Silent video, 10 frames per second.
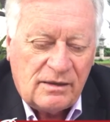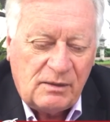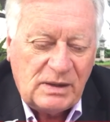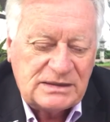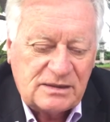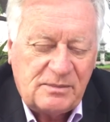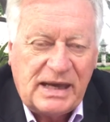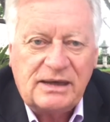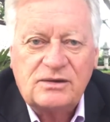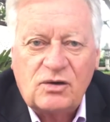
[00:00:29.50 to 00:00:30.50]
They went to the
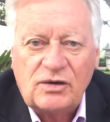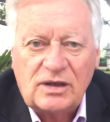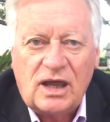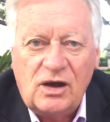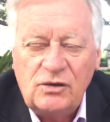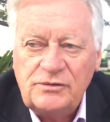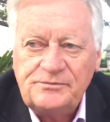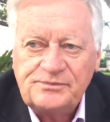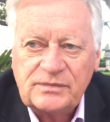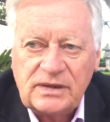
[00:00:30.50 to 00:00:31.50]
bank, got a loan,
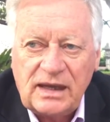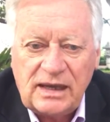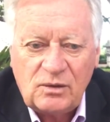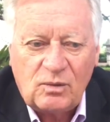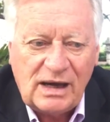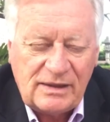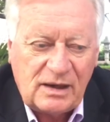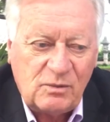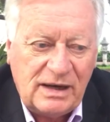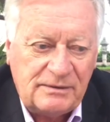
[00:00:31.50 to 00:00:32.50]
and away
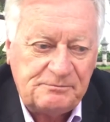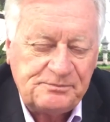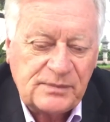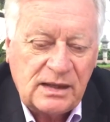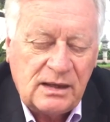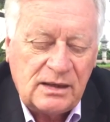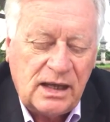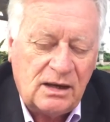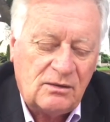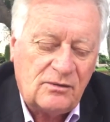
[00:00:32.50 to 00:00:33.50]
they went.
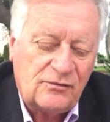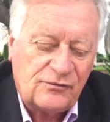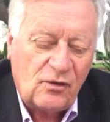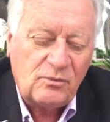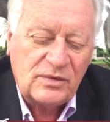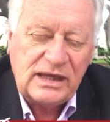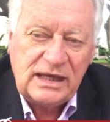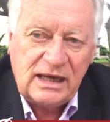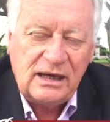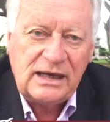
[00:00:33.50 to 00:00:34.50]
Now from
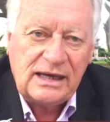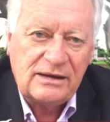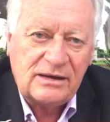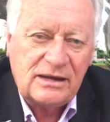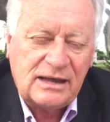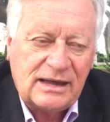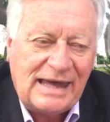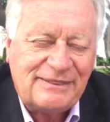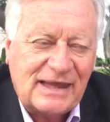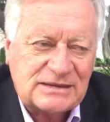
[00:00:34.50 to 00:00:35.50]
there,
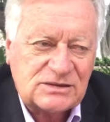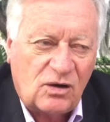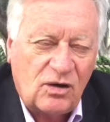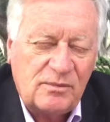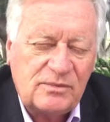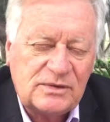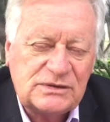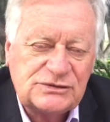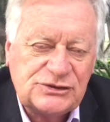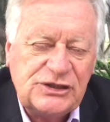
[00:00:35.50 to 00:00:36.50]
at that time
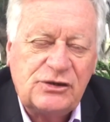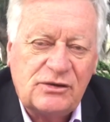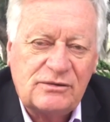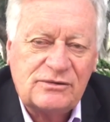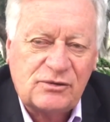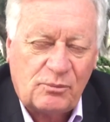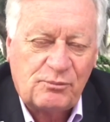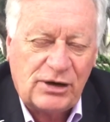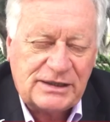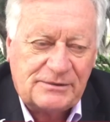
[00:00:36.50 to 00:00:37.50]
she
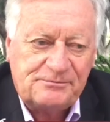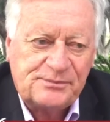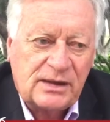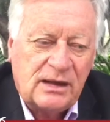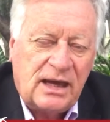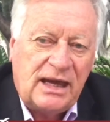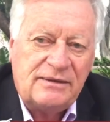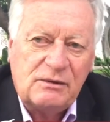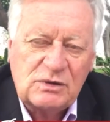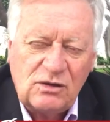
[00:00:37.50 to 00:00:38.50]
got pregnant,
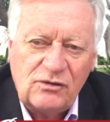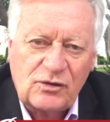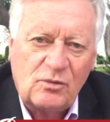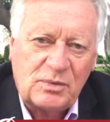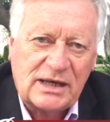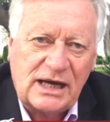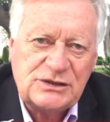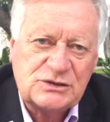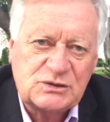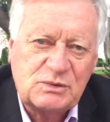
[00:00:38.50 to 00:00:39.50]
and there were a lot of
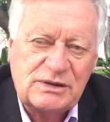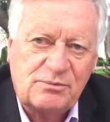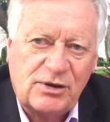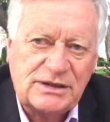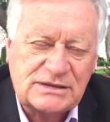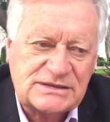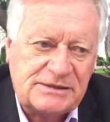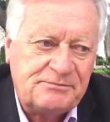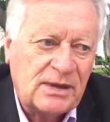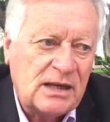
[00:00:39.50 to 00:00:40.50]
complications with the
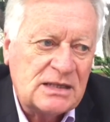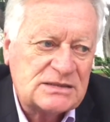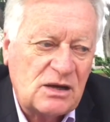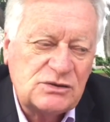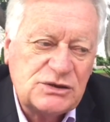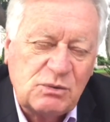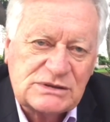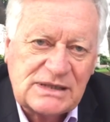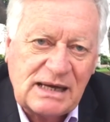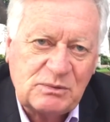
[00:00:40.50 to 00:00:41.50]
pregnancy, so she
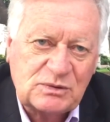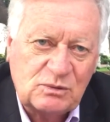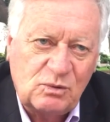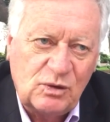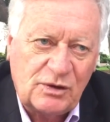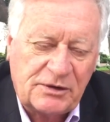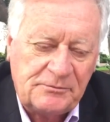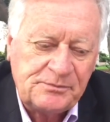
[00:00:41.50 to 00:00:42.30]
wasn't able to work,